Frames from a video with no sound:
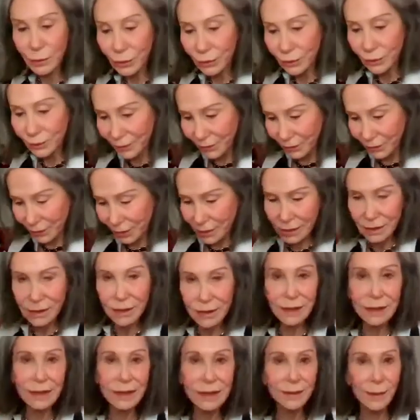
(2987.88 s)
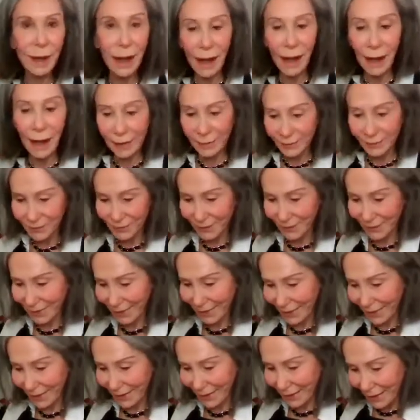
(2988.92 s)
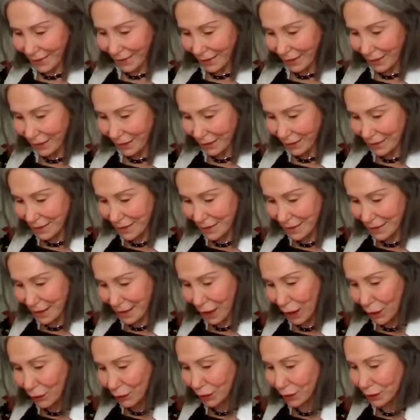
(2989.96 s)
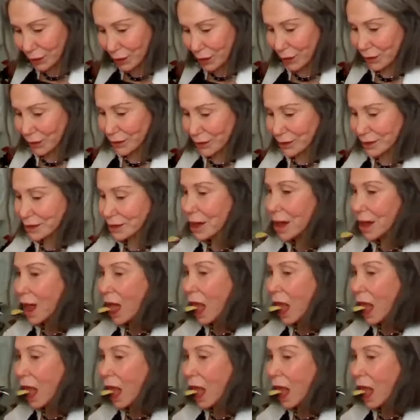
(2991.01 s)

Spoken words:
spoon, since this is mine. See how it goes.